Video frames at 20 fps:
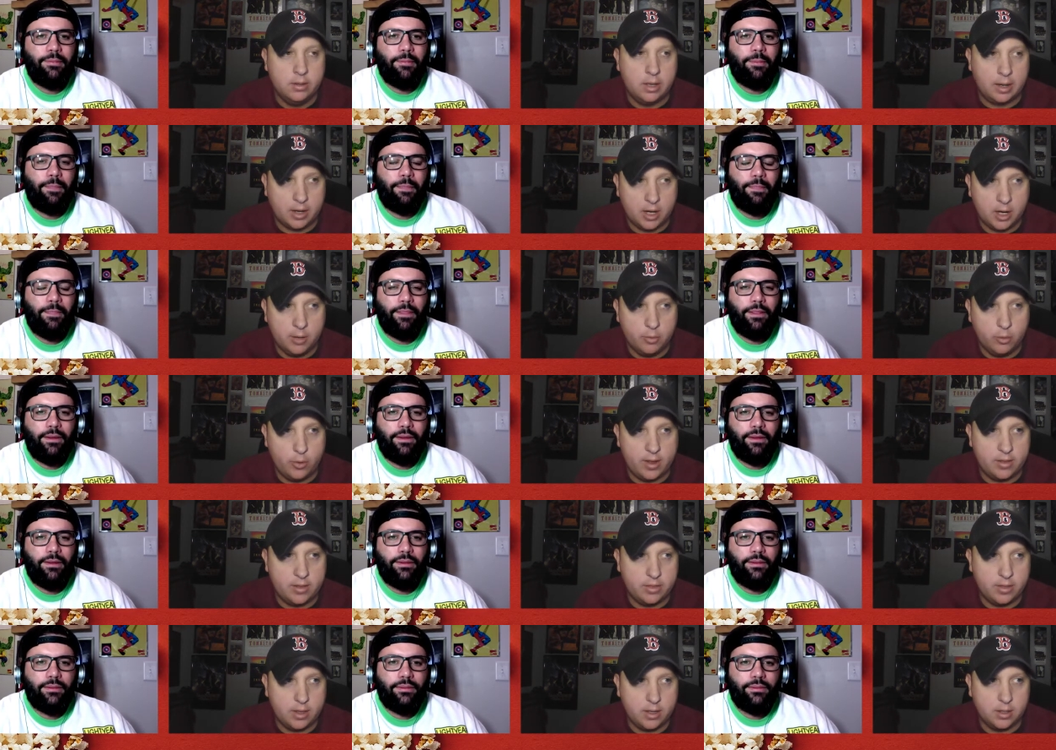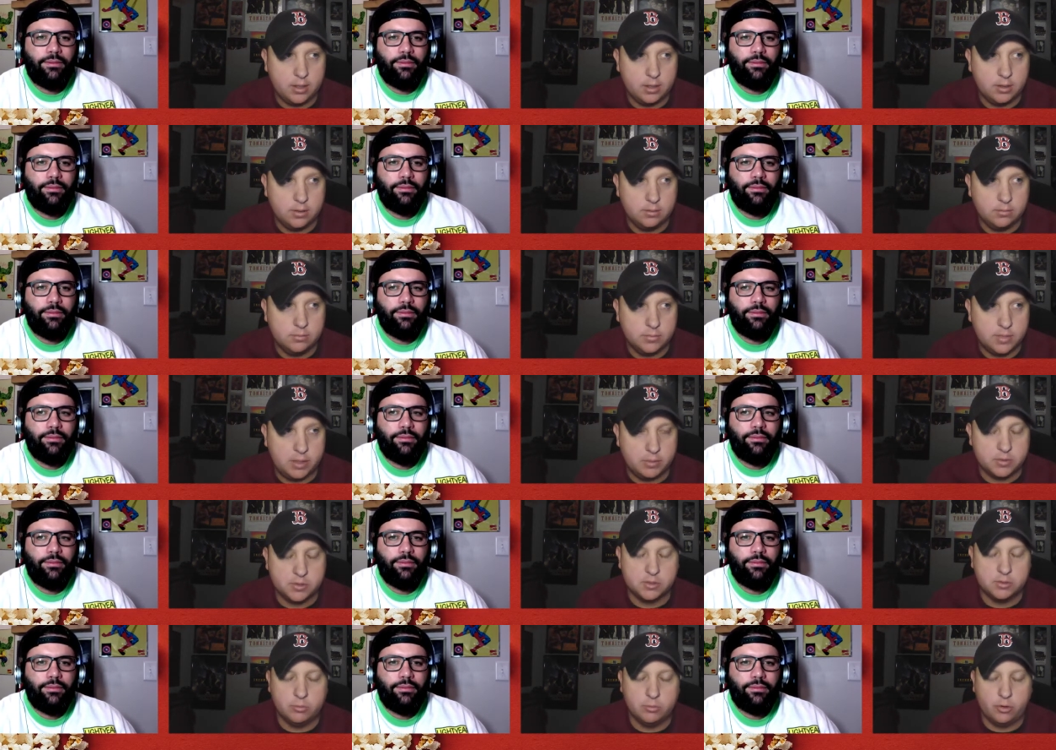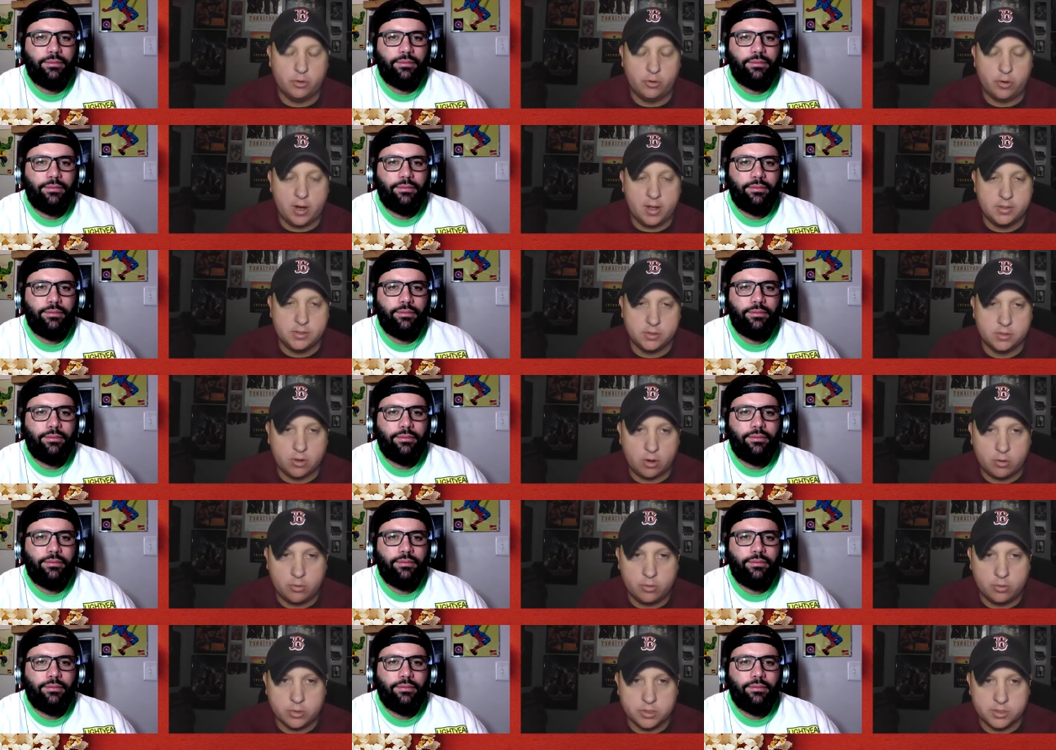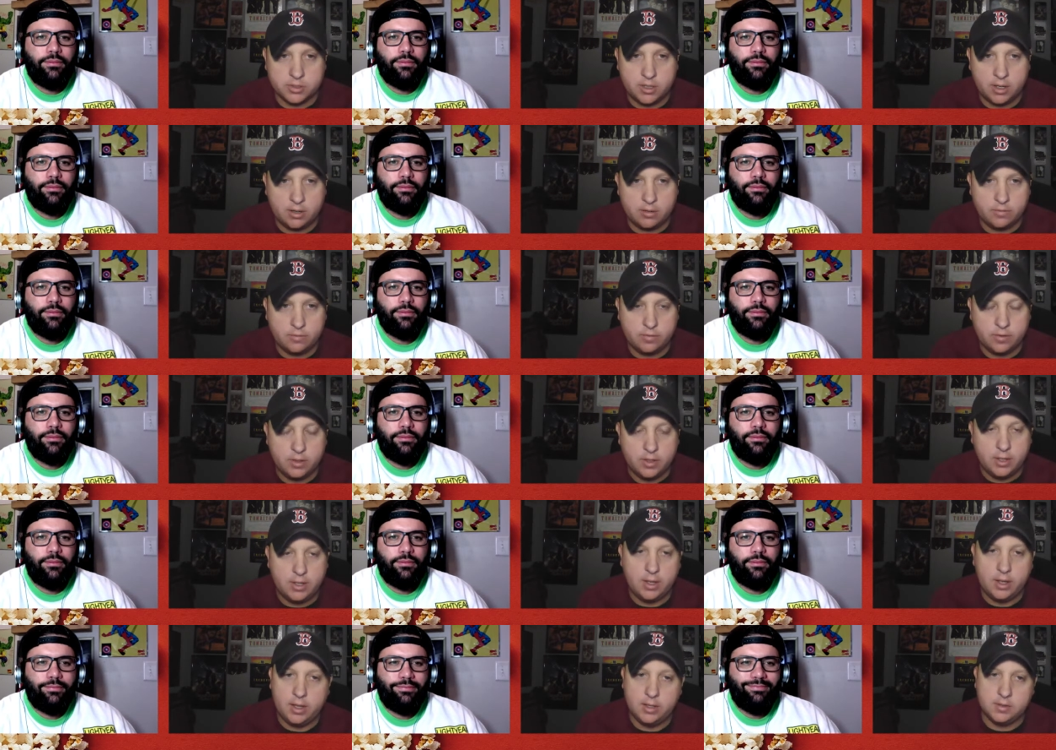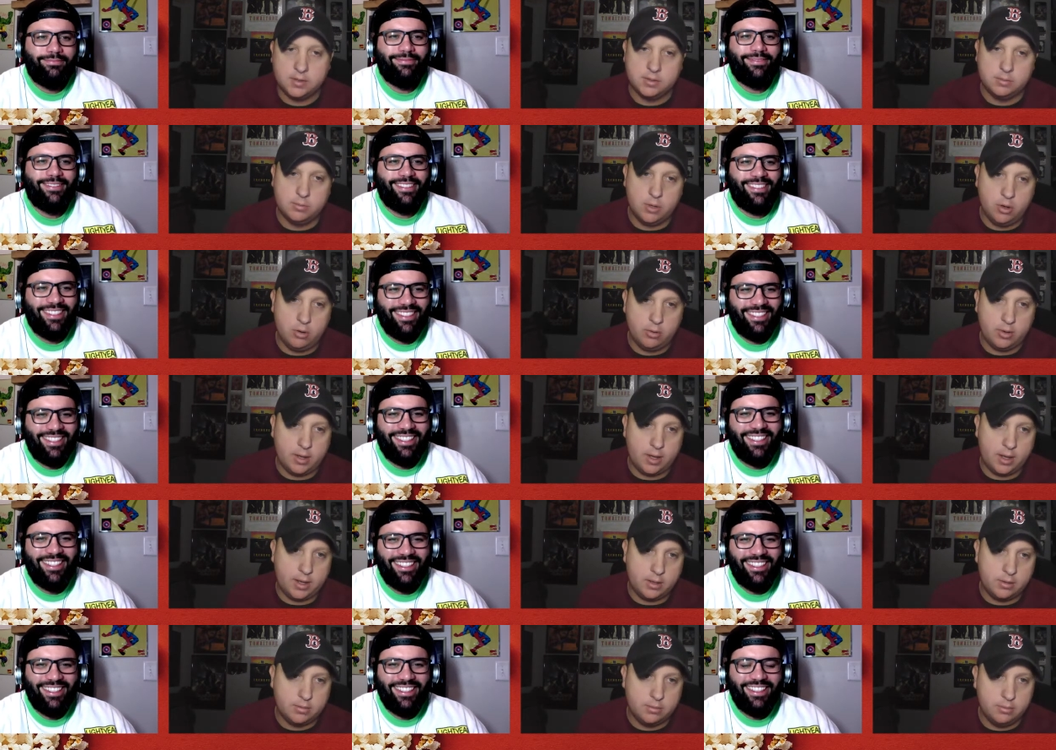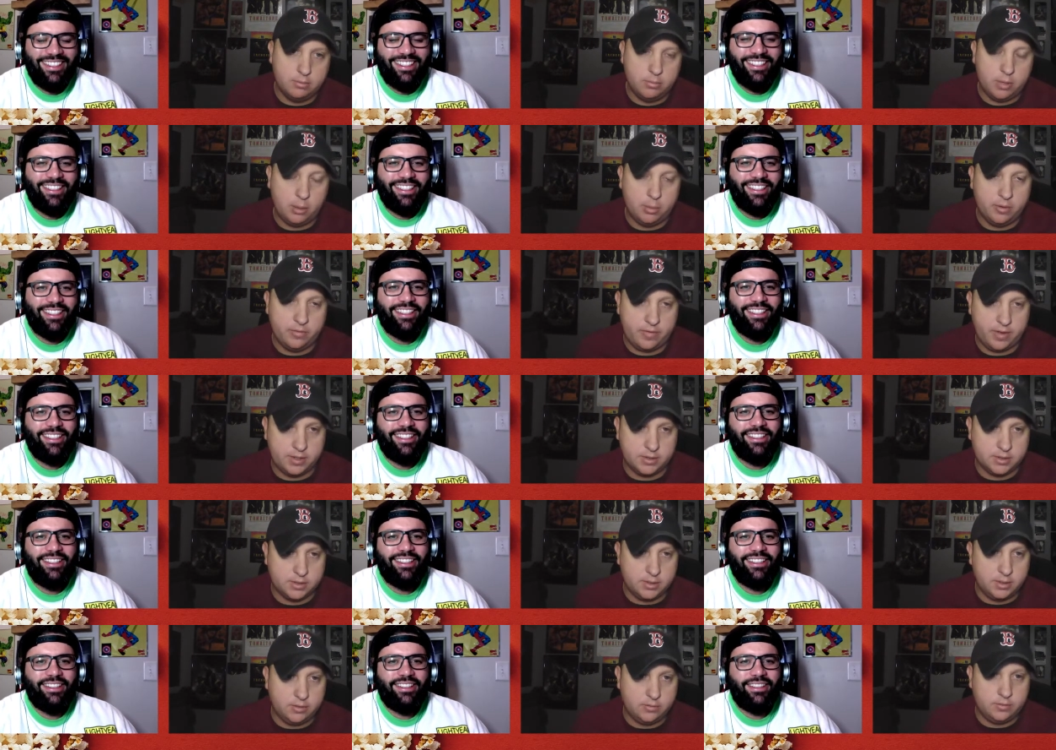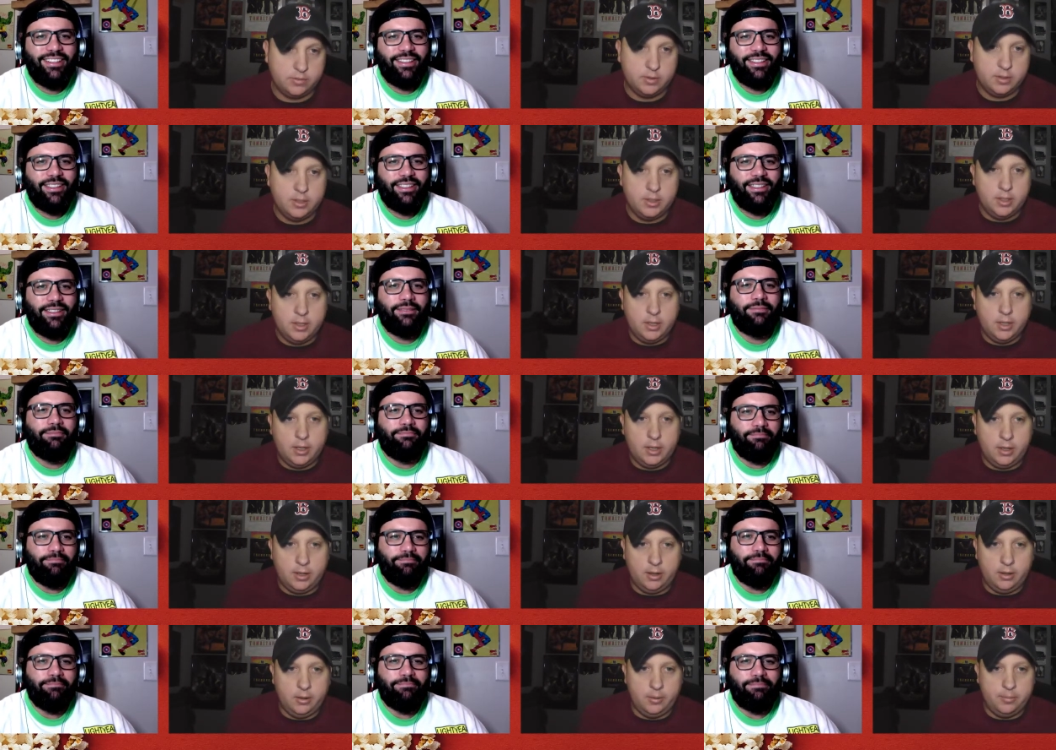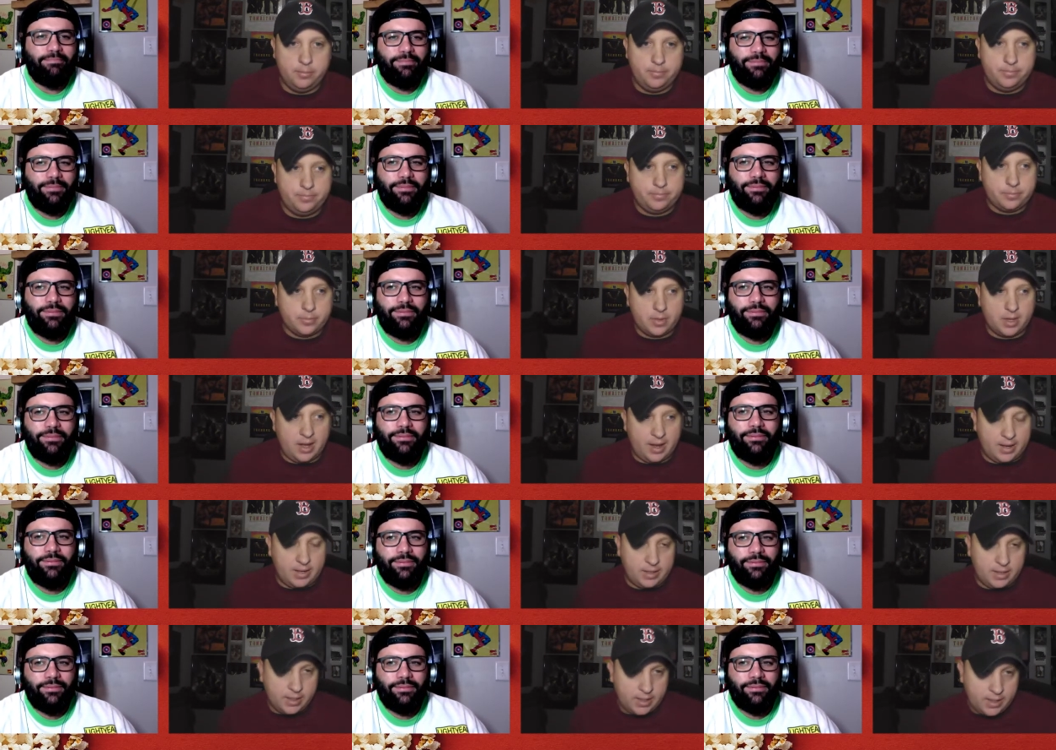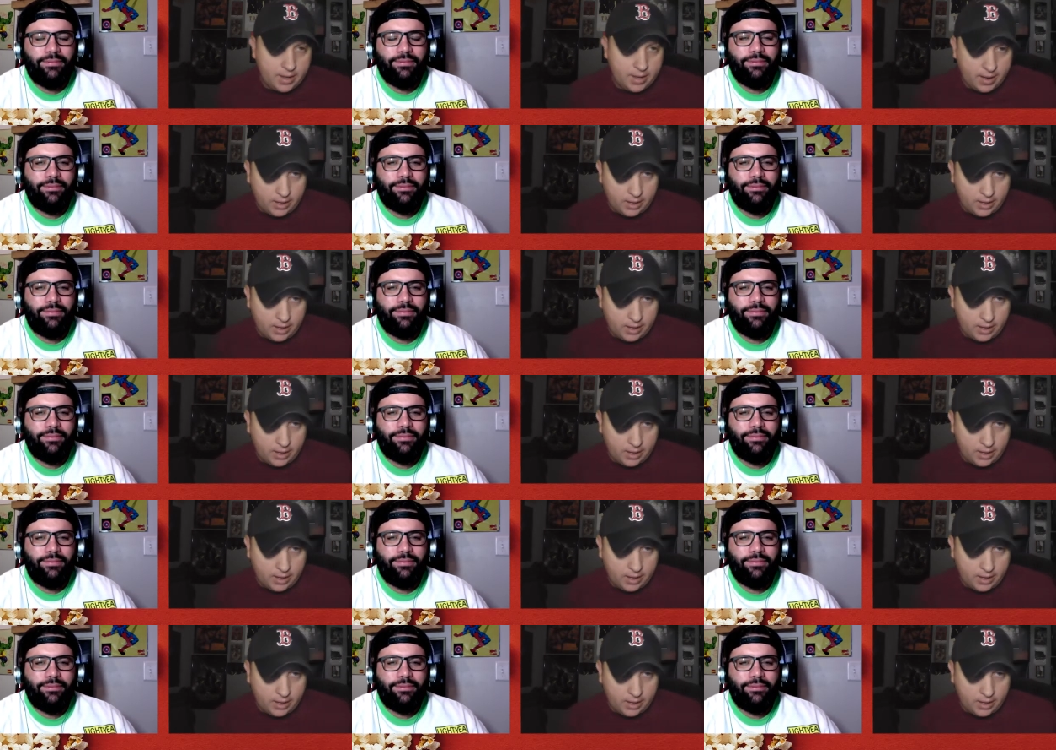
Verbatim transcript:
Speaker 1: I come away thinking that was some great Star Wars stuff and some okay Boba Fett stuff. Mm -hmm. um, I get